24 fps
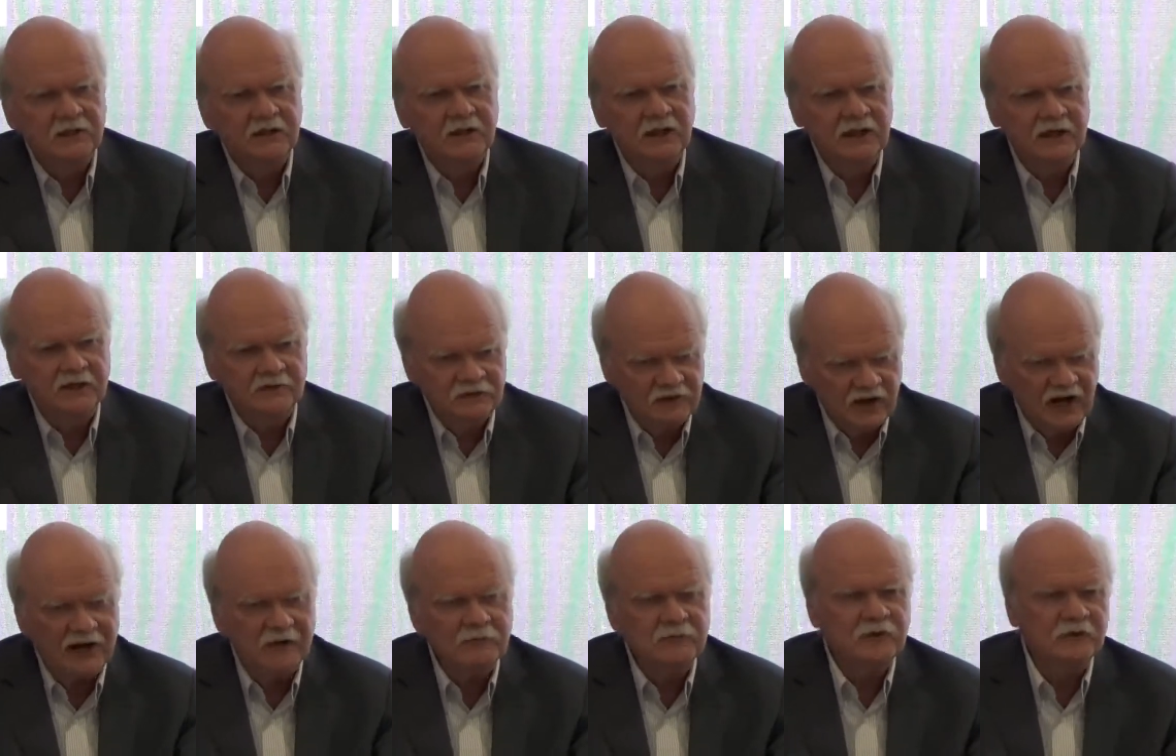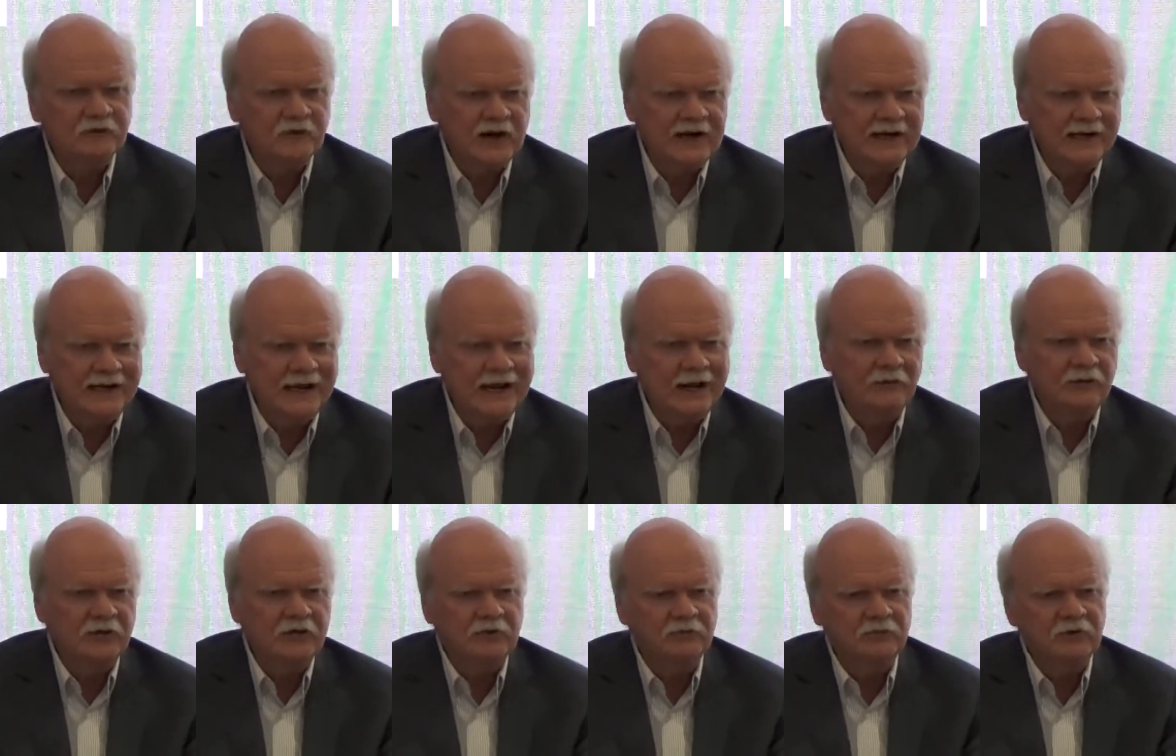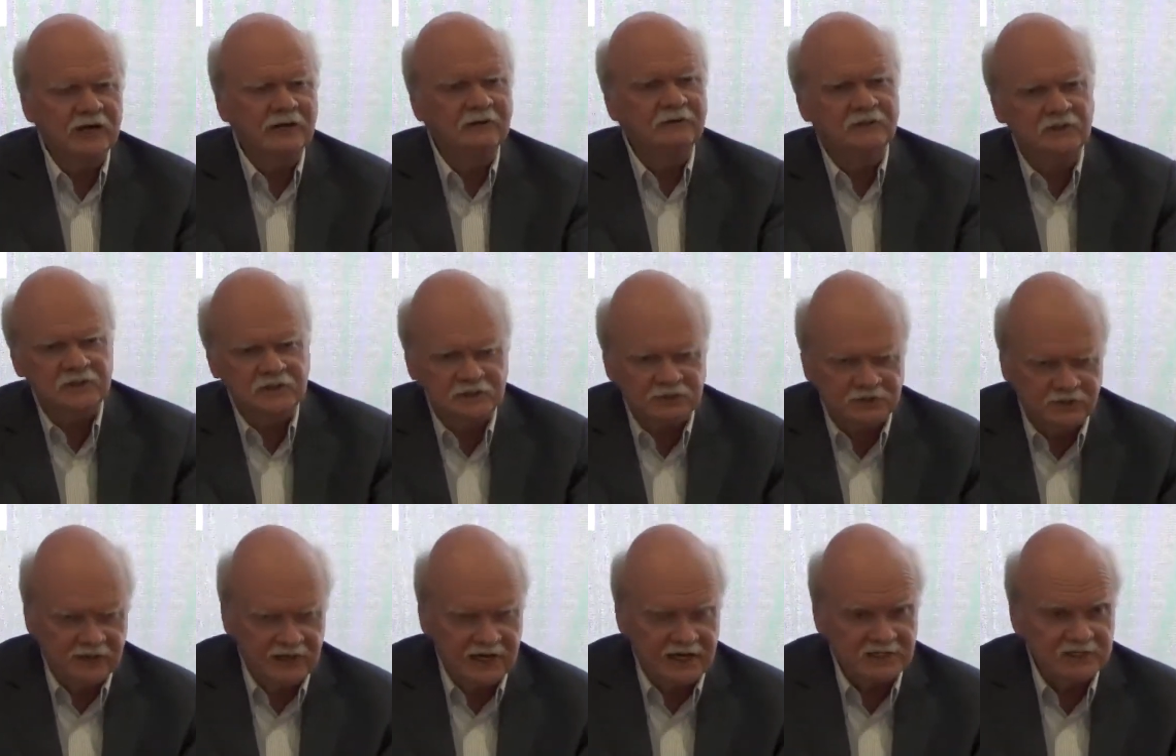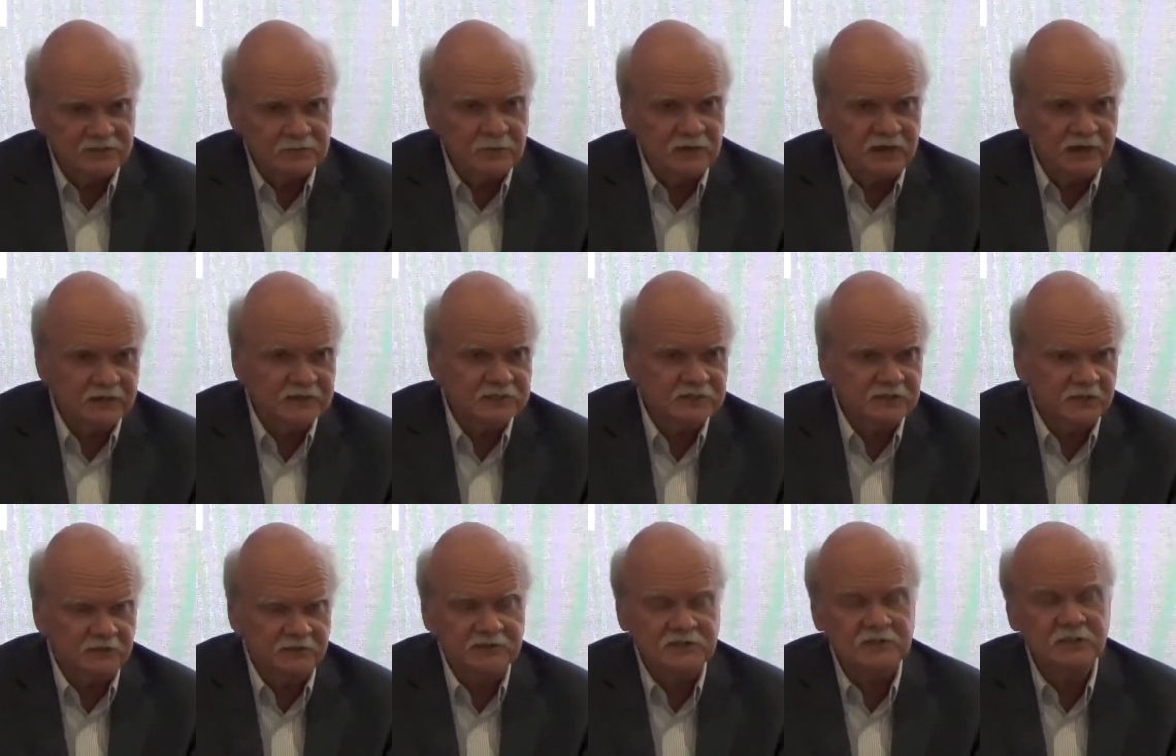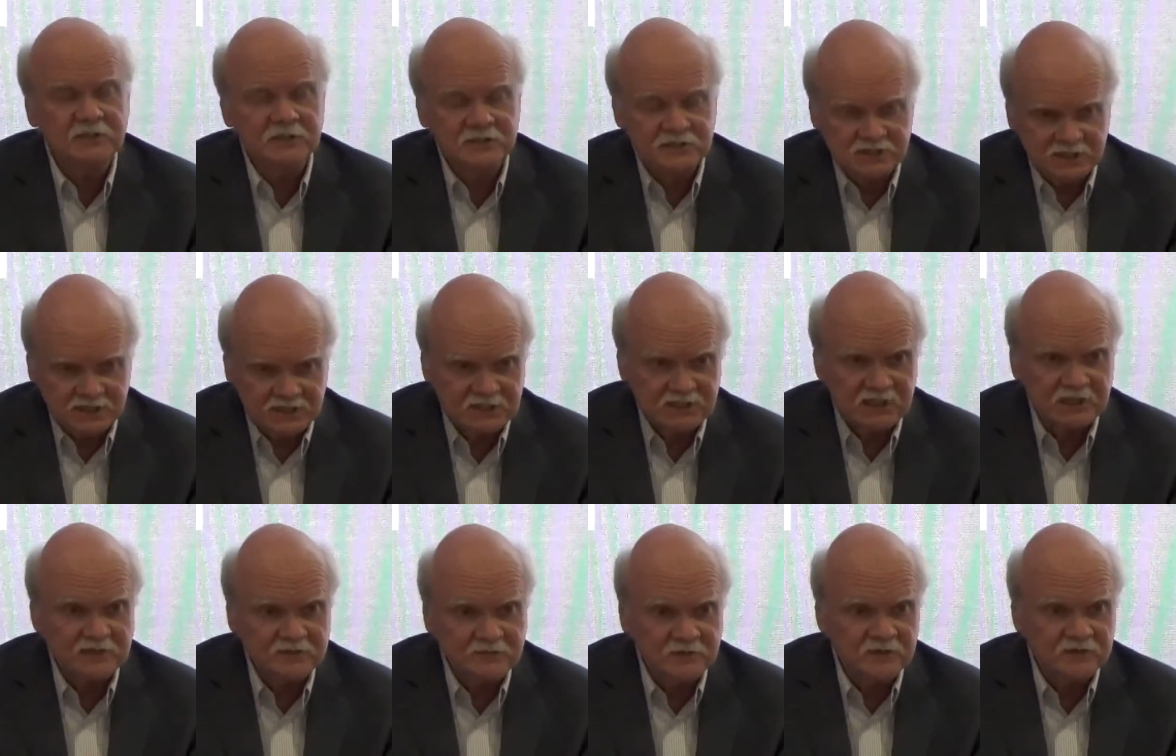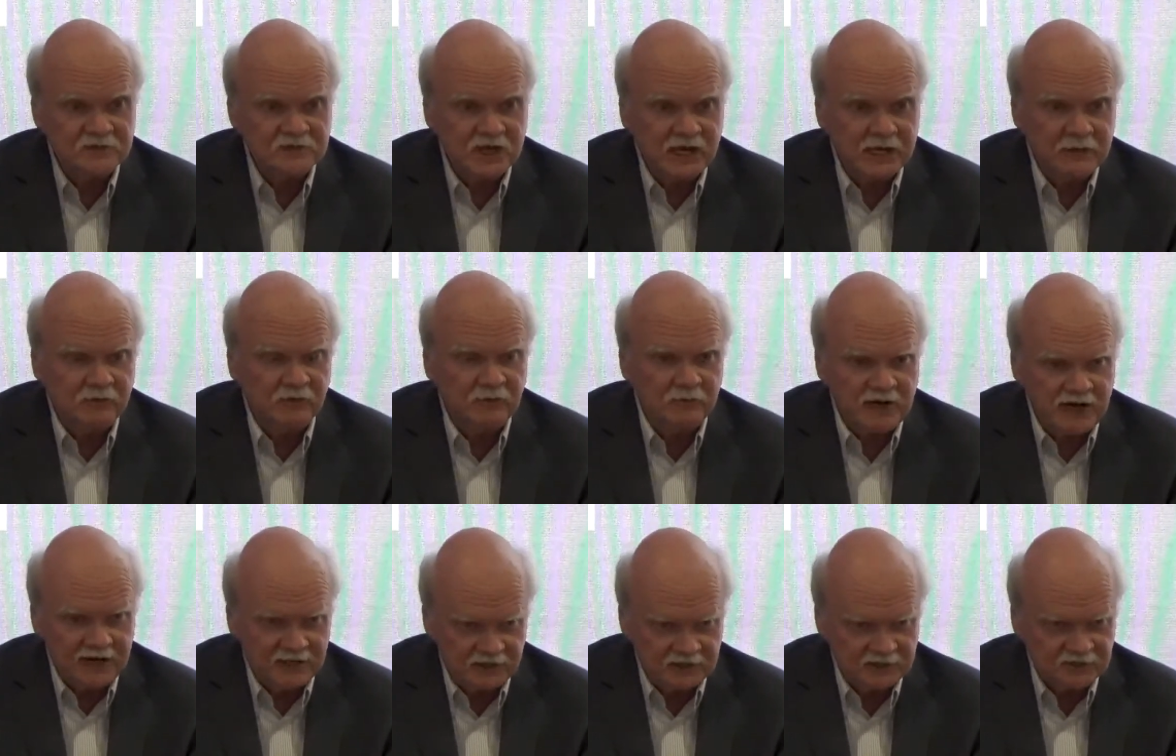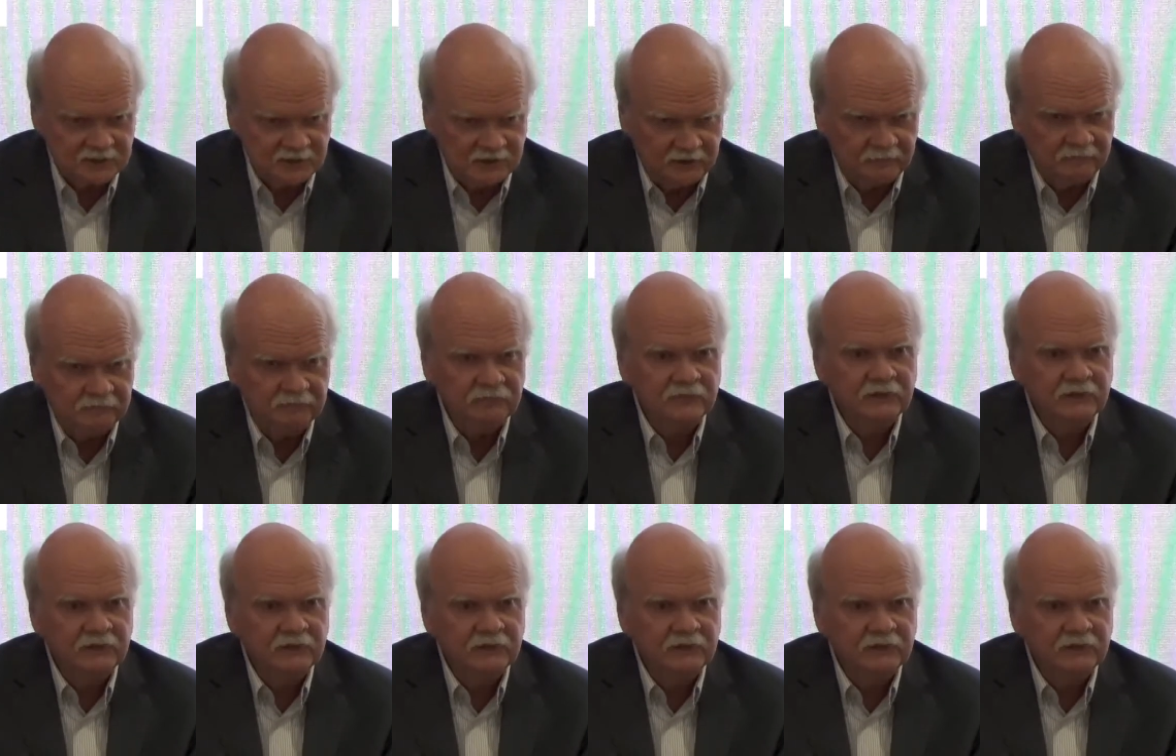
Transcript: involvement right now in the regulatory aspects of successful cyber management.